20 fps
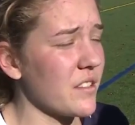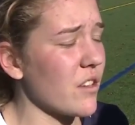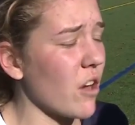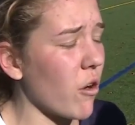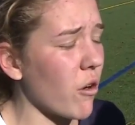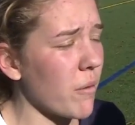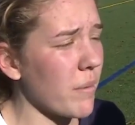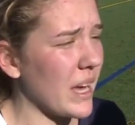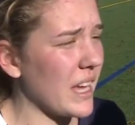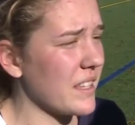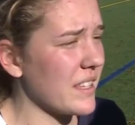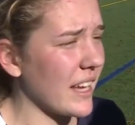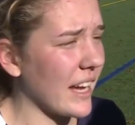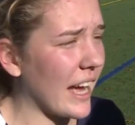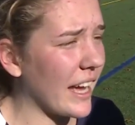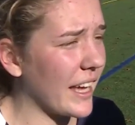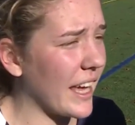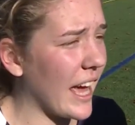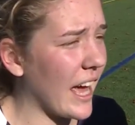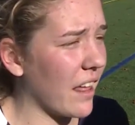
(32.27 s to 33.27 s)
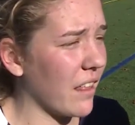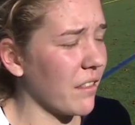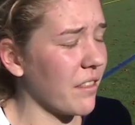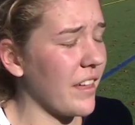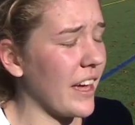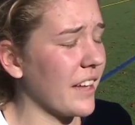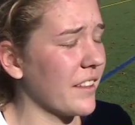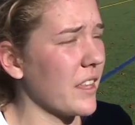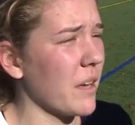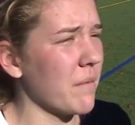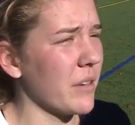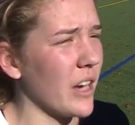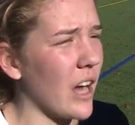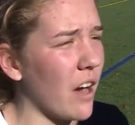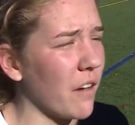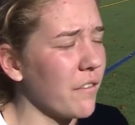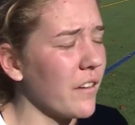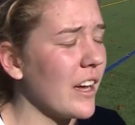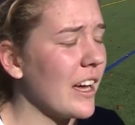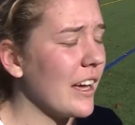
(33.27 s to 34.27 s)
so amazing. I can't thank them
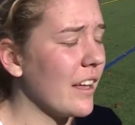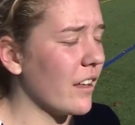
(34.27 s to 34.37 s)
enough.